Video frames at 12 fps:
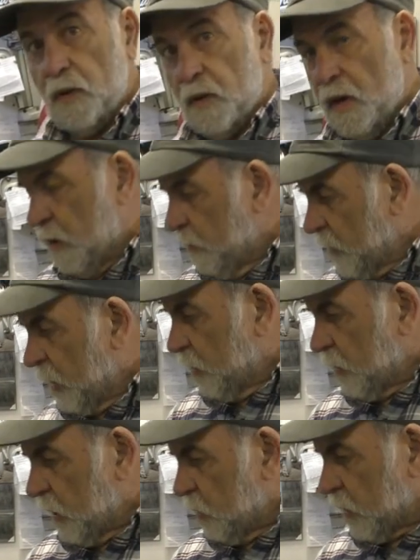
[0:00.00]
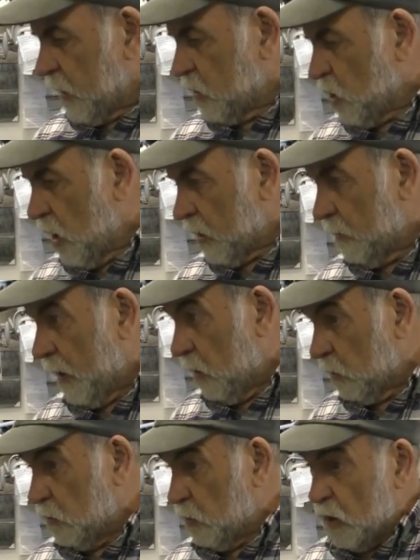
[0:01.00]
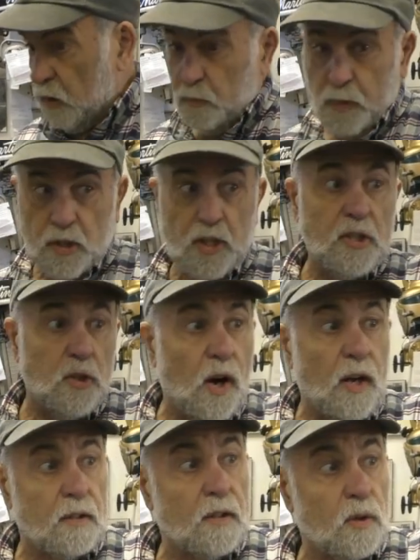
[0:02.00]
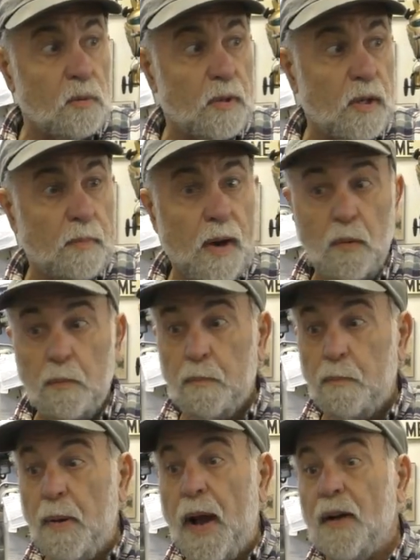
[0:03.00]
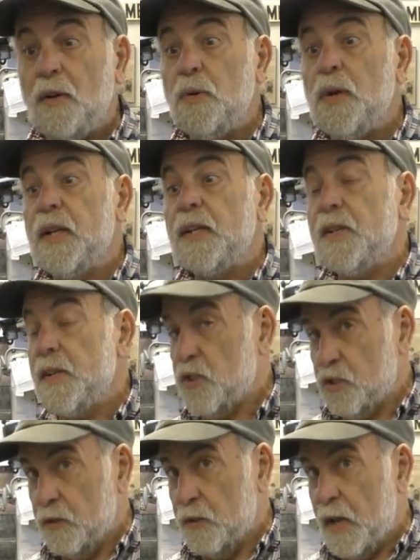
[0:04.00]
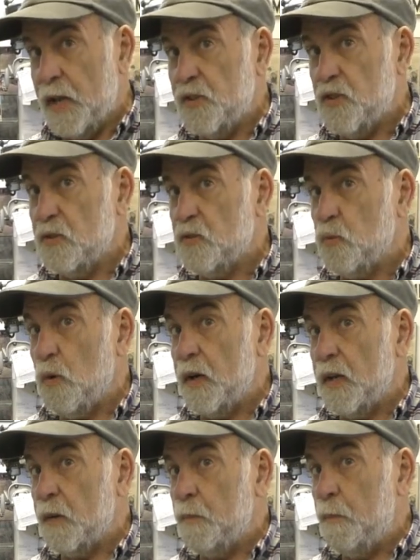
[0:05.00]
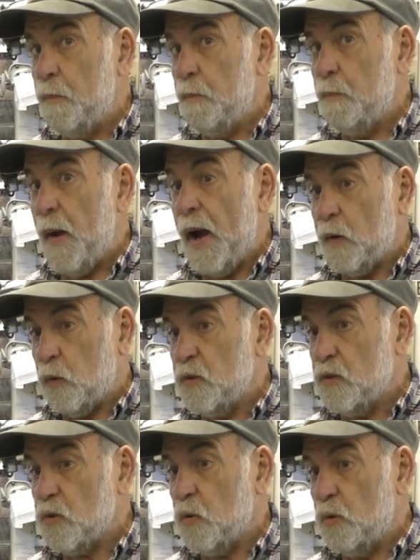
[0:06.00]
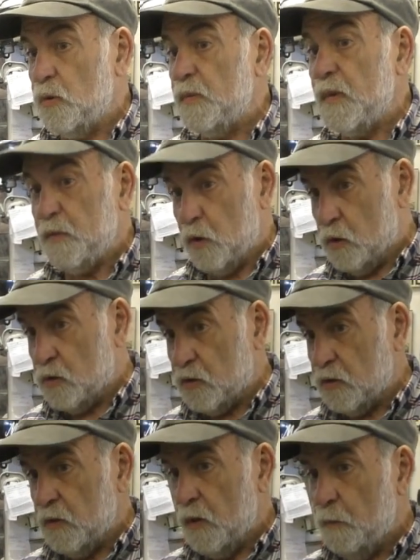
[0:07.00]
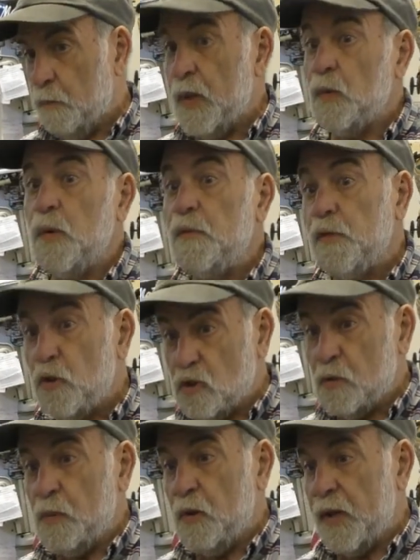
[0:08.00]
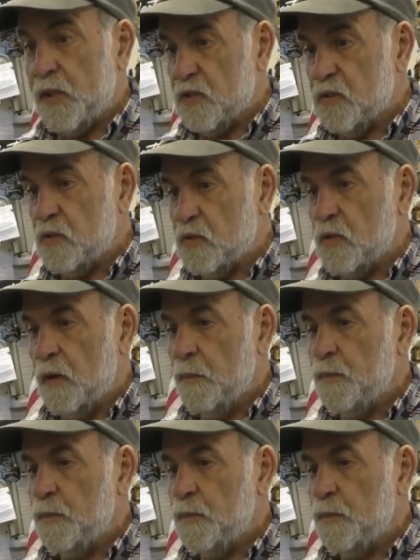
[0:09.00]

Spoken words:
the other thing we're going to talk about, and we did talk a little bit about battery ignition engines running backwards or in reverse, being reversible engines.